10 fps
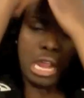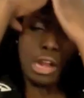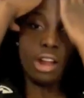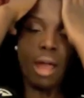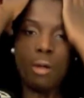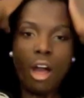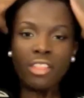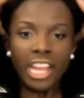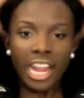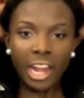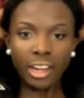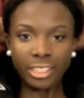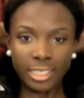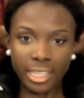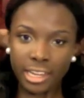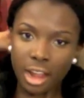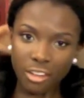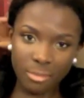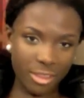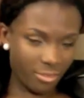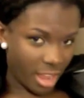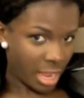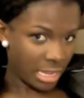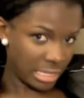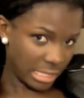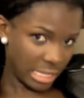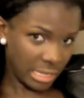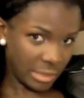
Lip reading: grab all the hair, get it out of my face,